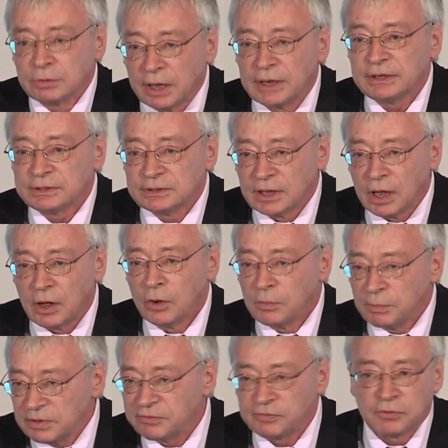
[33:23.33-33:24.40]
right now
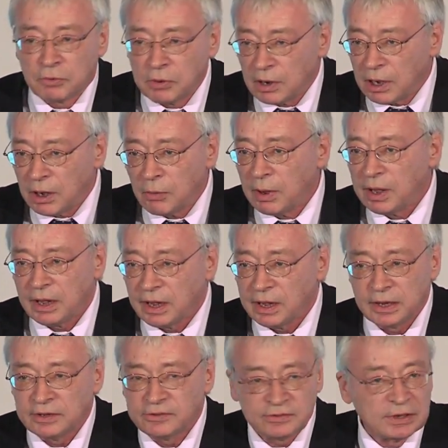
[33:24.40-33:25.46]
before our
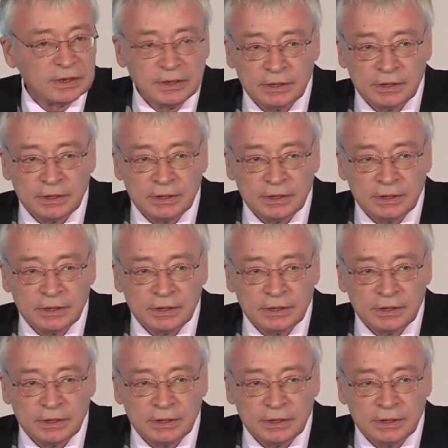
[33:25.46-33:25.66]
eyes